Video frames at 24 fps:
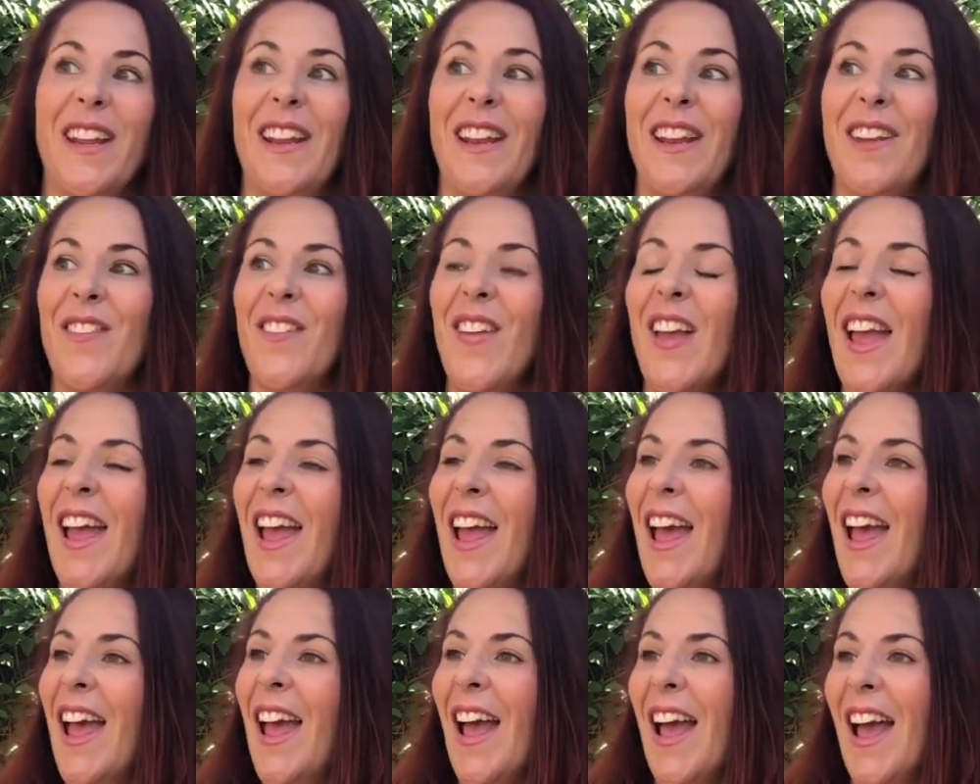And if
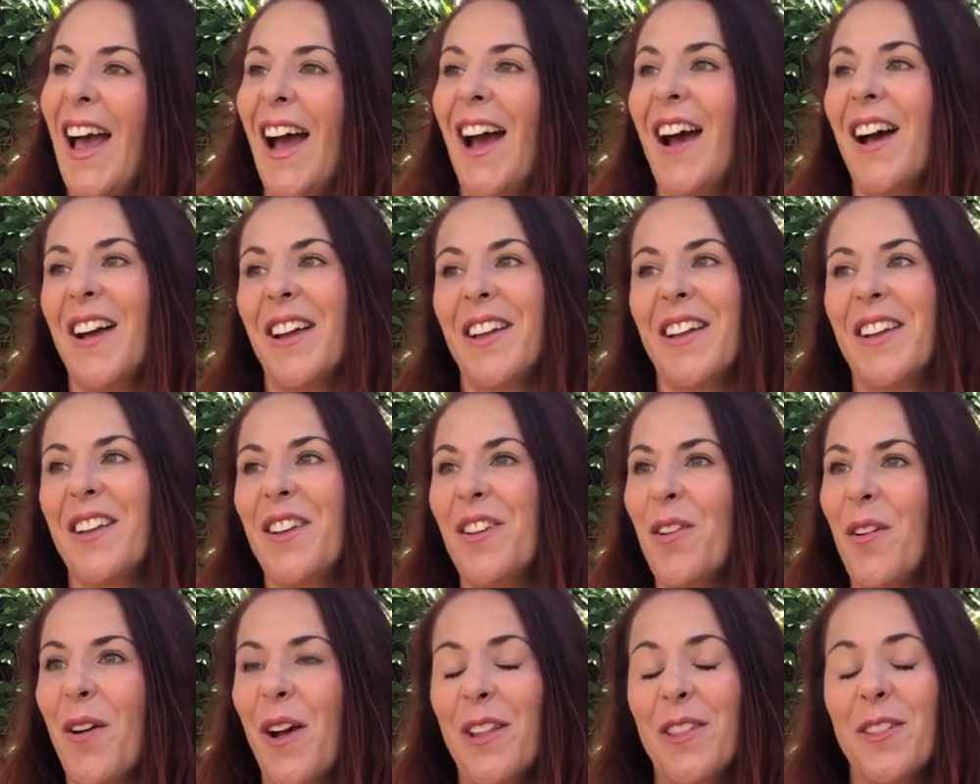
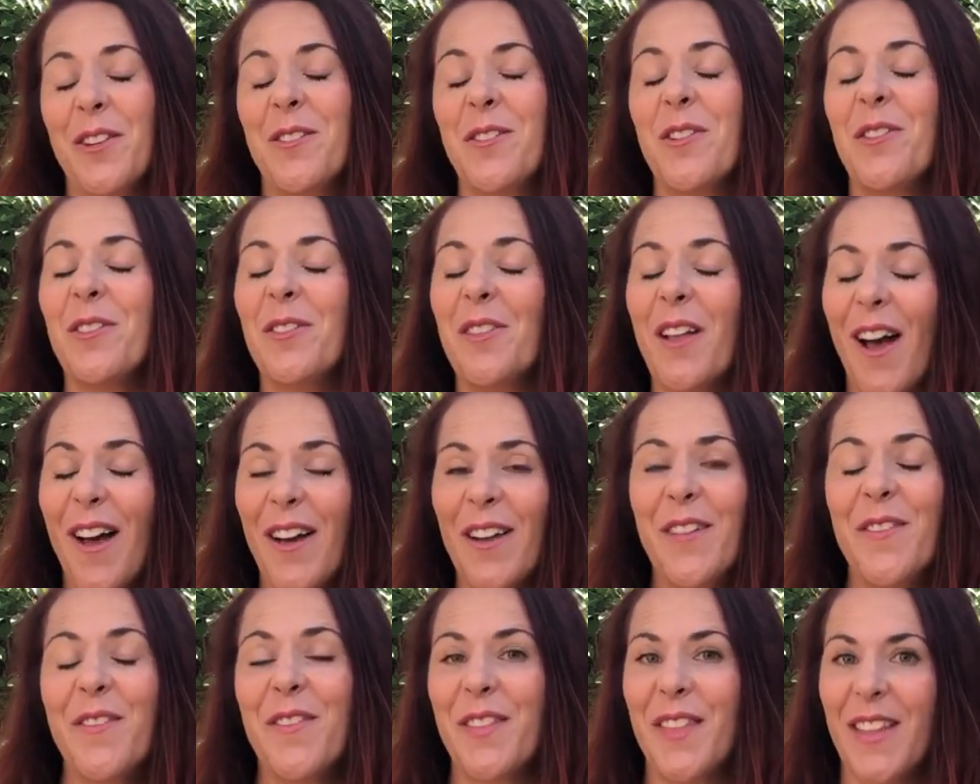I learned a lot
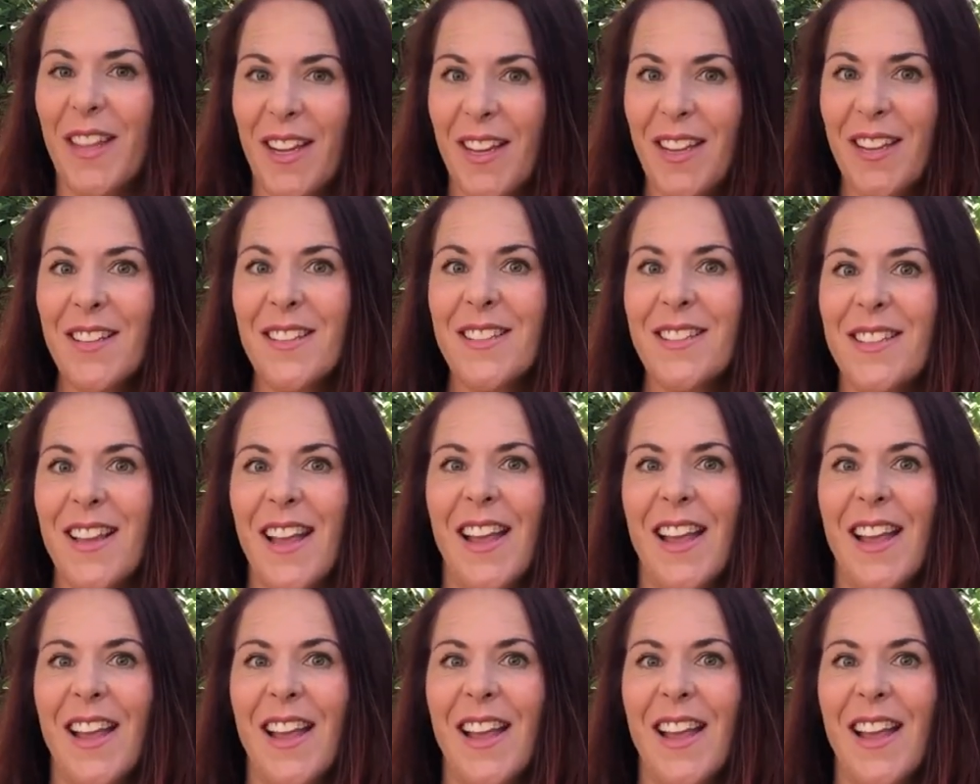of things,